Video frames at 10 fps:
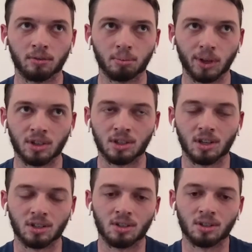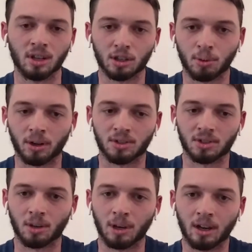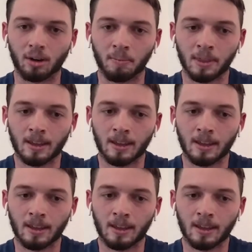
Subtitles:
of PlayStations and Xboxes coming out.